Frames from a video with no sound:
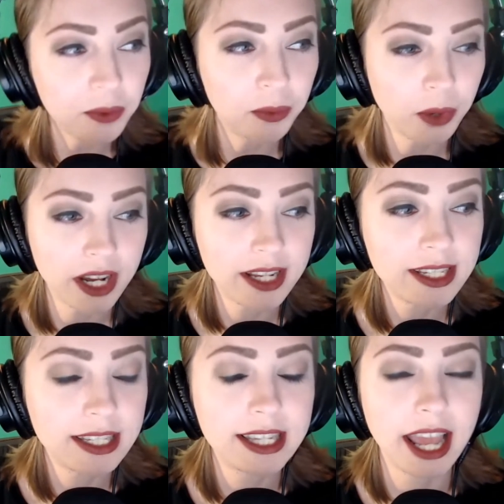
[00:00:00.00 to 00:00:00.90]

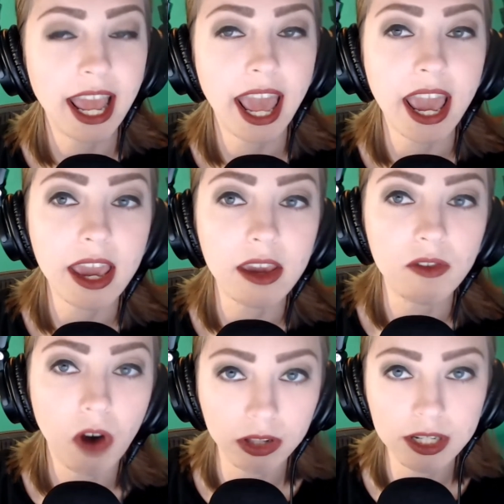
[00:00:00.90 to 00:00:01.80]
was a
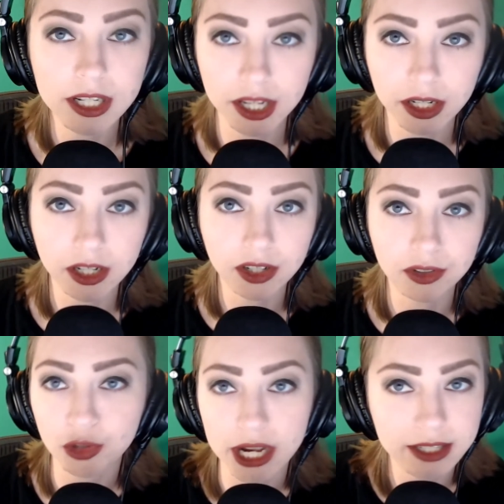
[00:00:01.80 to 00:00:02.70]
volunteer
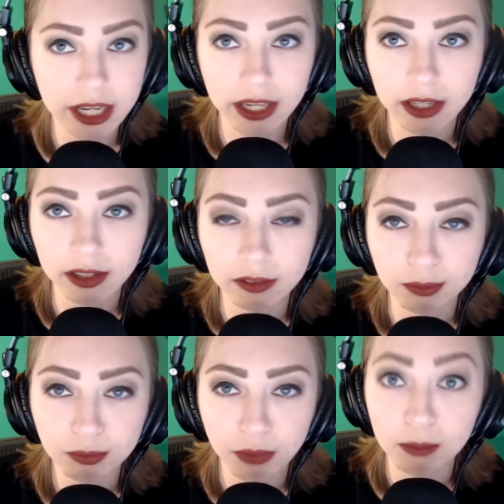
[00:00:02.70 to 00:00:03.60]

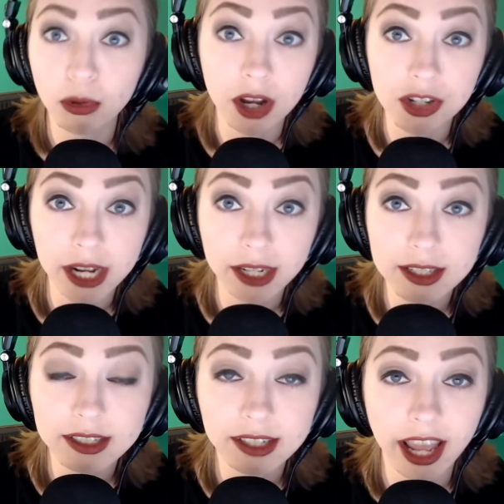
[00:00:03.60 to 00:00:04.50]
dressing
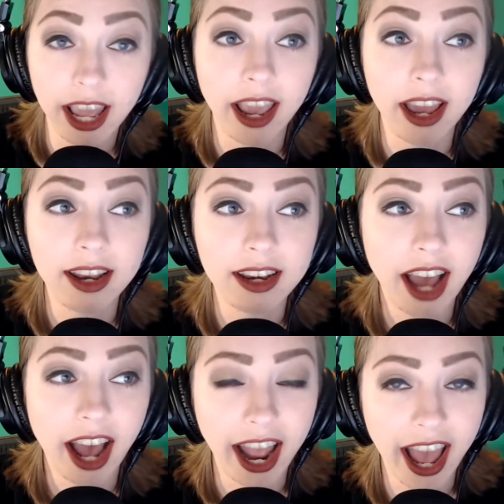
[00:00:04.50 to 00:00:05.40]
project, and
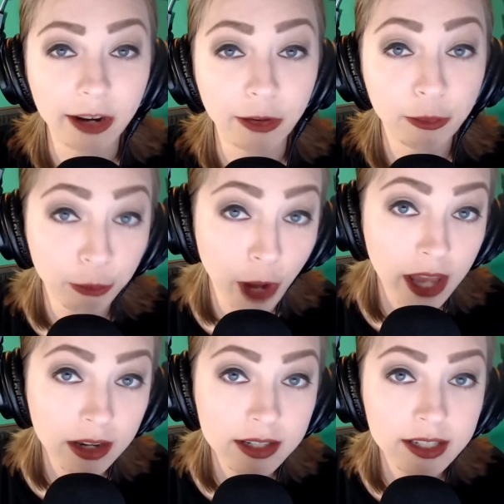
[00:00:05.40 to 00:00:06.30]
I had a
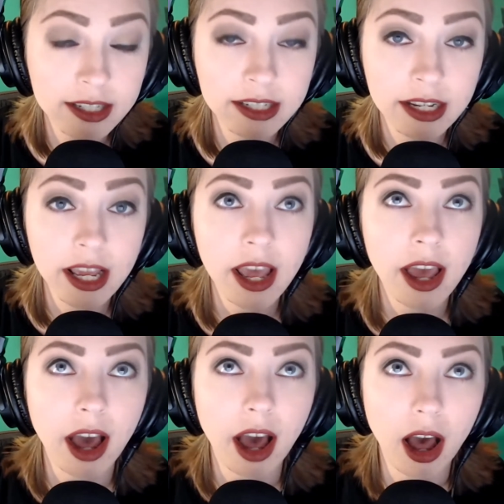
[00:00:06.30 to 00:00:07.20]
friend
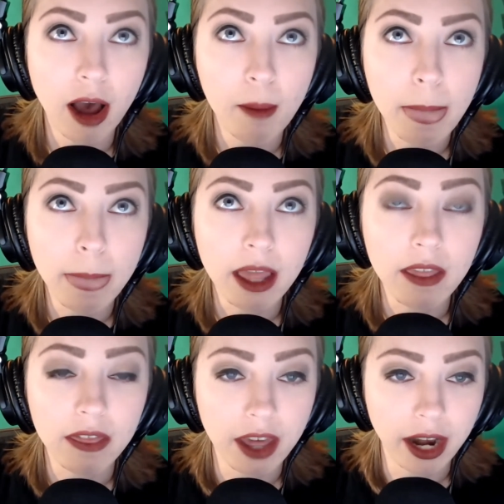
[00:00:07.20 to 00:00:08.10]

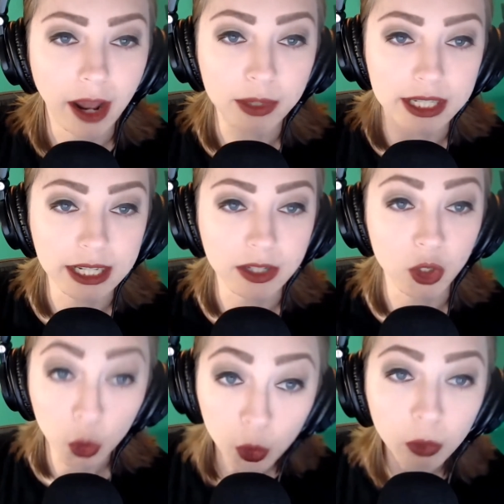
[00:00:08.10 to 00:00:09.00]
that I was in
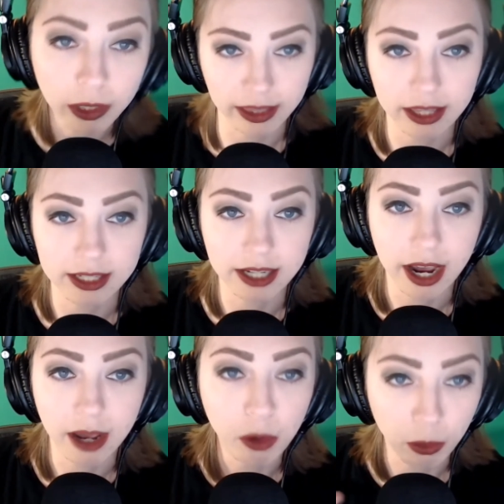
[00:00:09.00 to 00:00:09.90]
school with at the
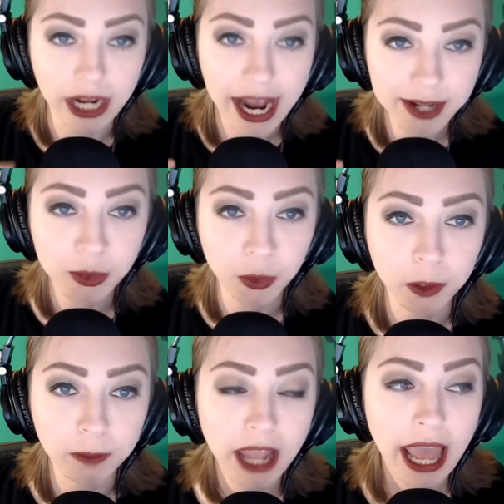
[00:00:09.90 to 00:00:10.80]
time. We were in high
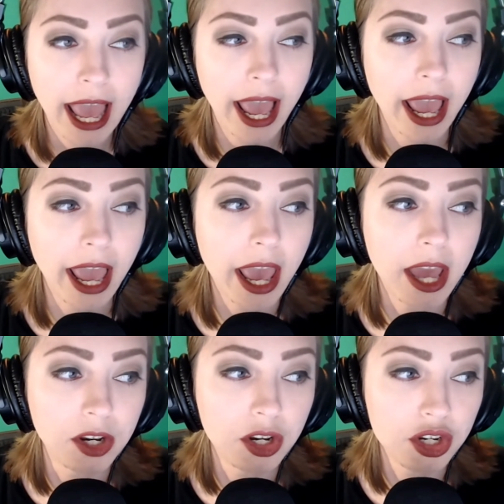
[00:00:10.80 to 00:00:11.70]
school,
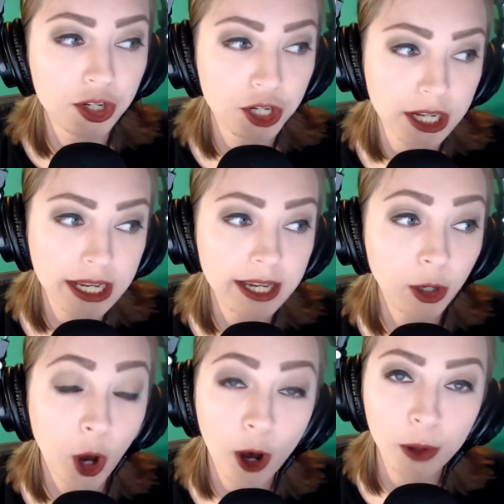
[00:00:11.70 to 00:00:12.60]
and she
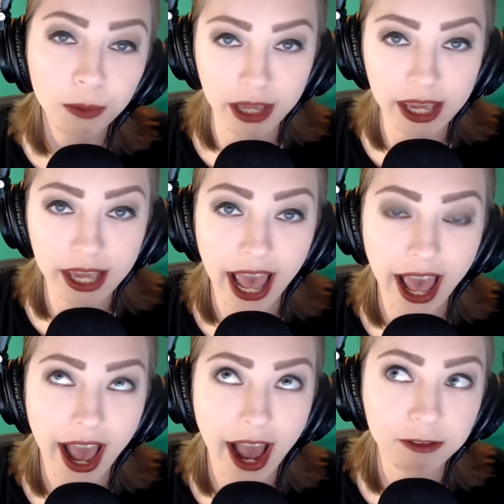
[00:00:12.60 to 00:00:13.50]
called me
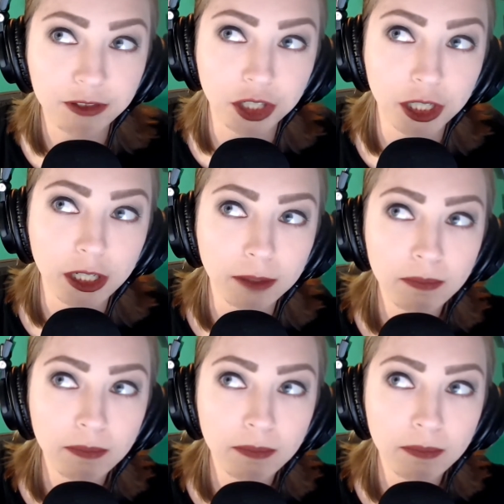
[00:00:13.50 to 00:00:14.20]
after